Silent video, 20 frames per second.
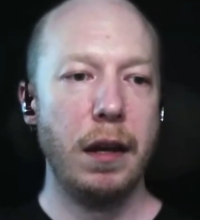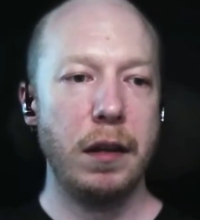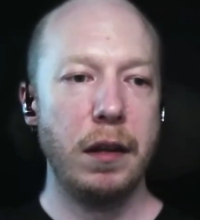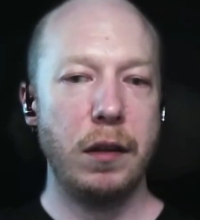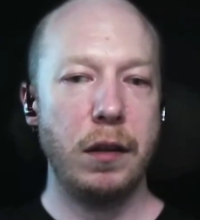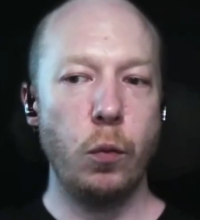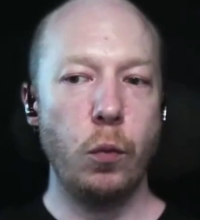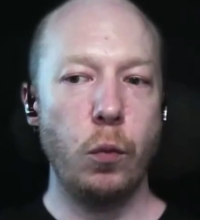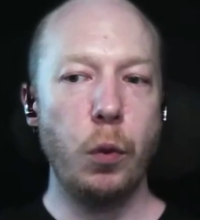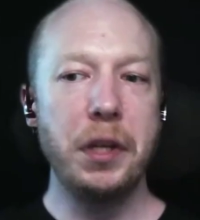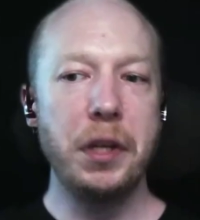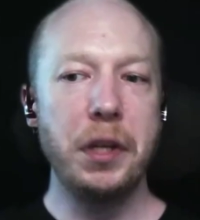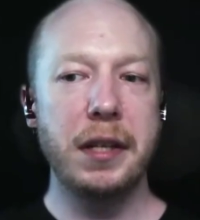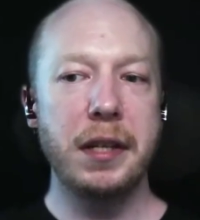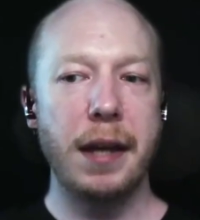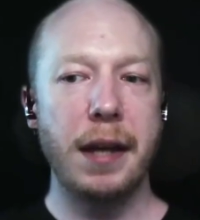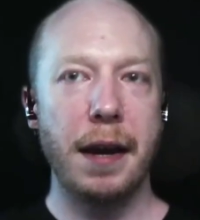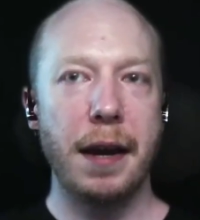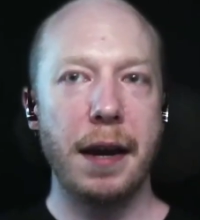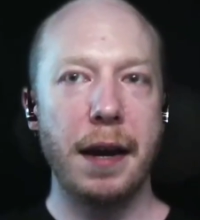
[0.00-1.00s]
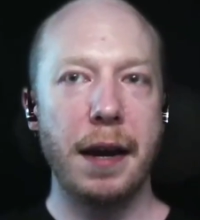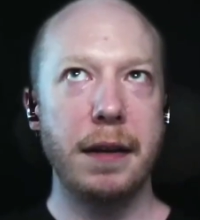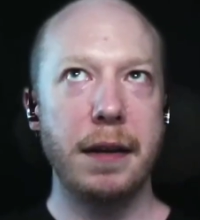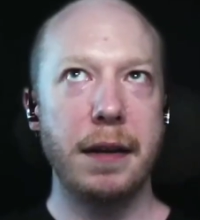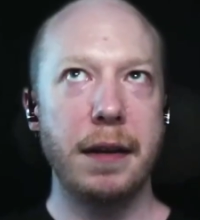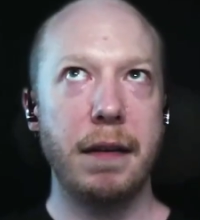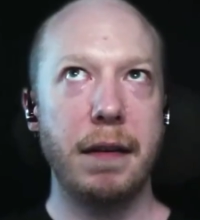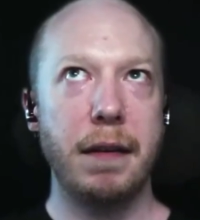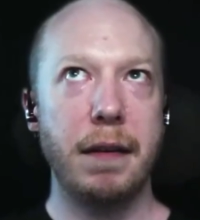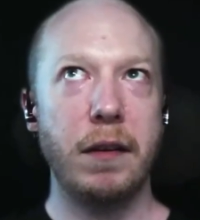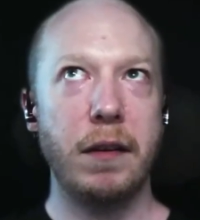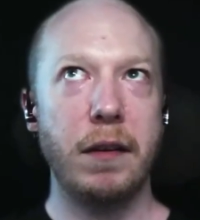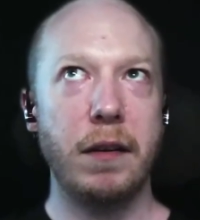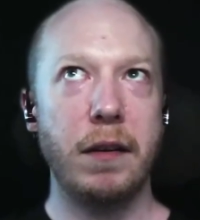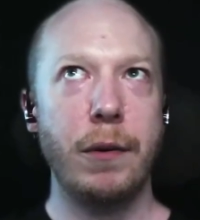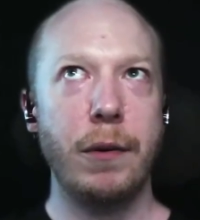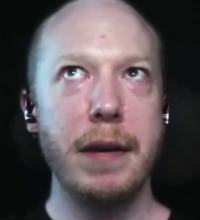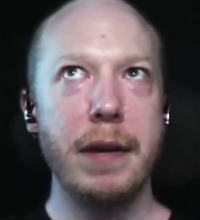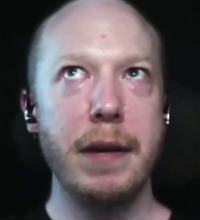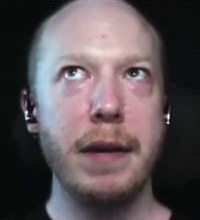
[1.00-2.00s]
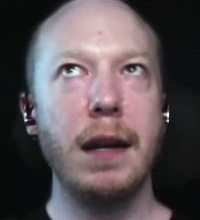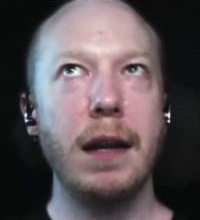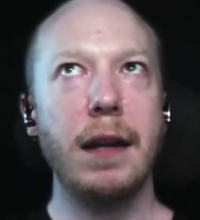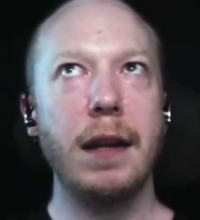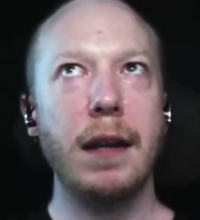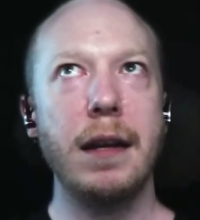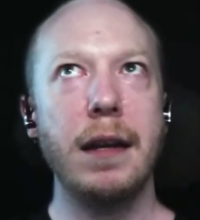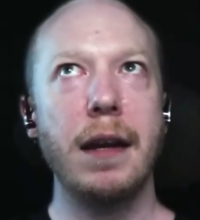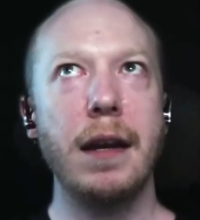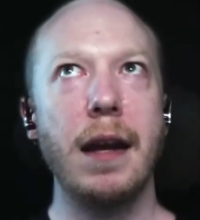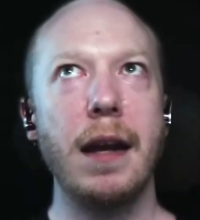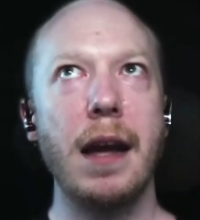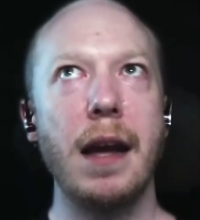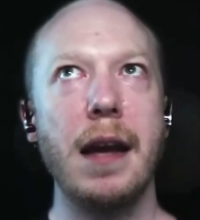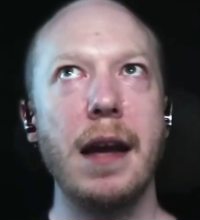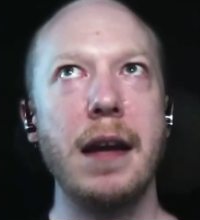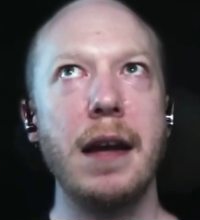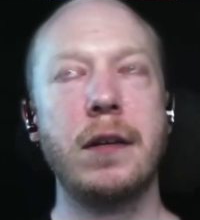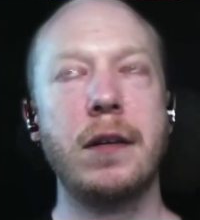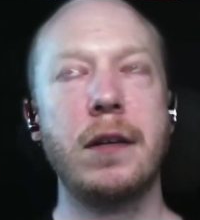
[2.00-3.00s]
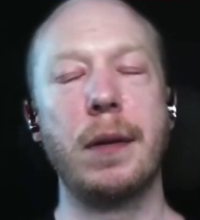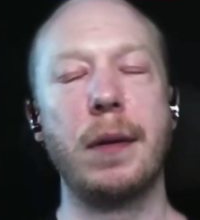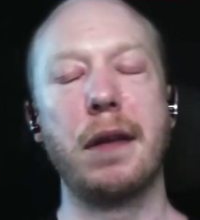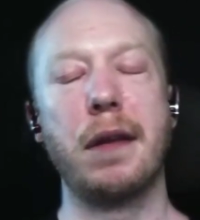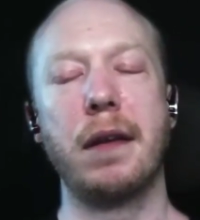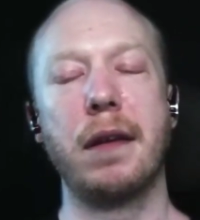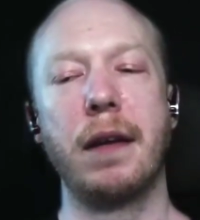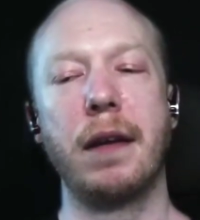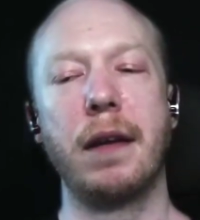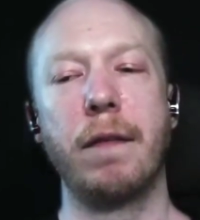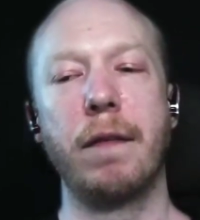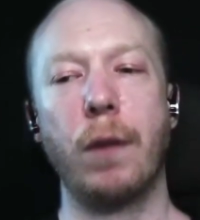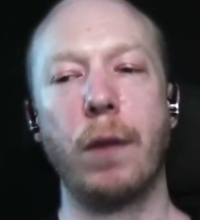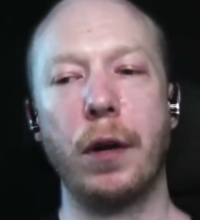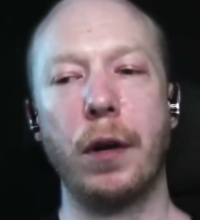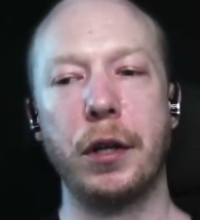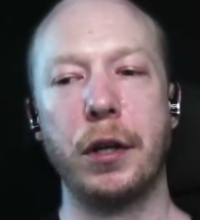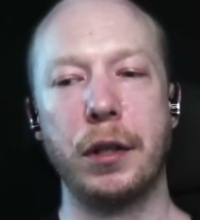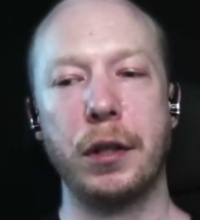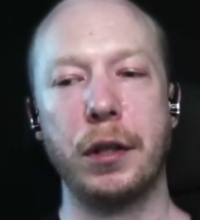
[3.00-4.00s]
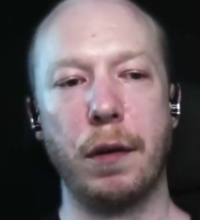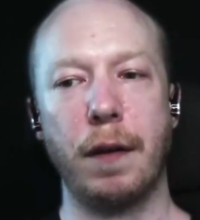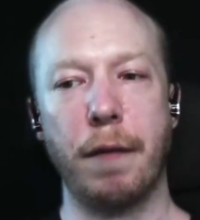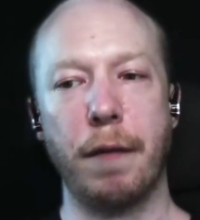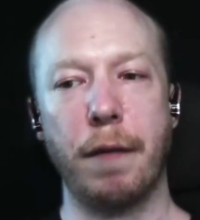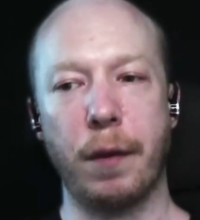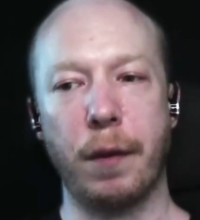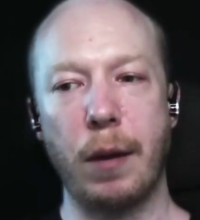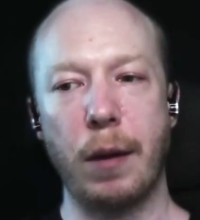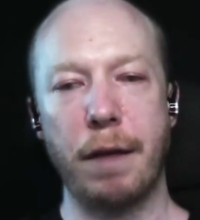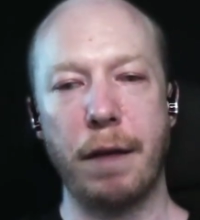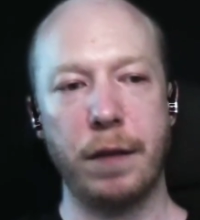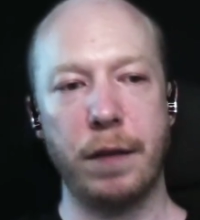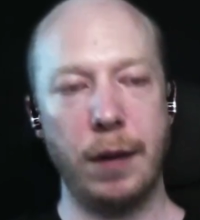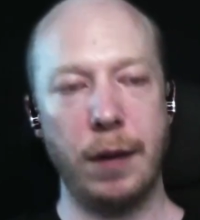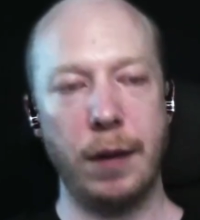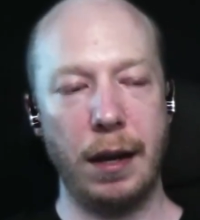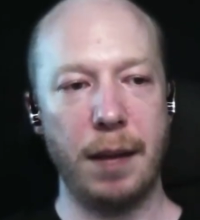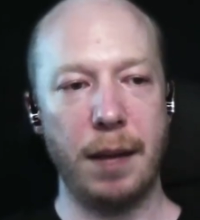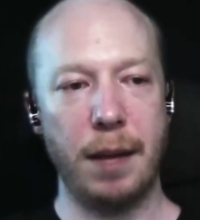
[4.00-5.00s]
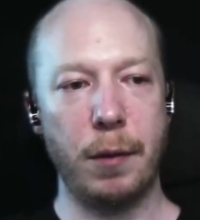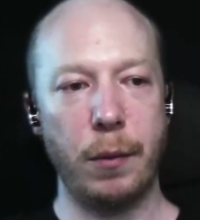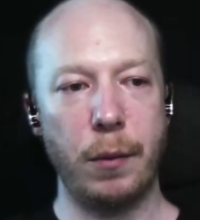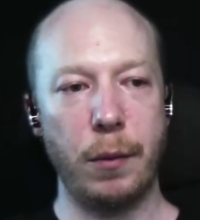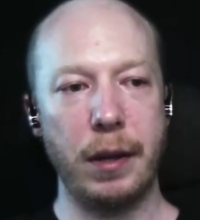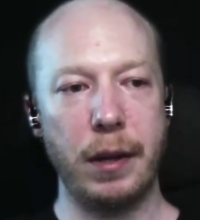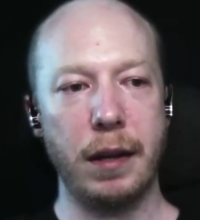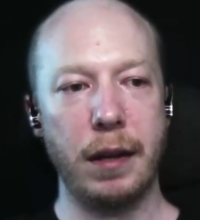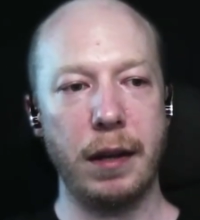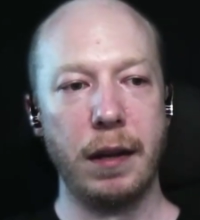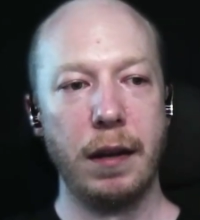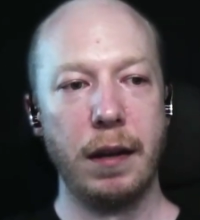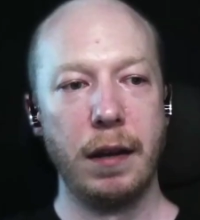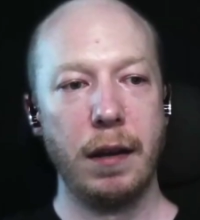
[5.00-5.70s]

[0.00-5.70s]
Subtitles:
you would get a really interesting version of the GraphQL library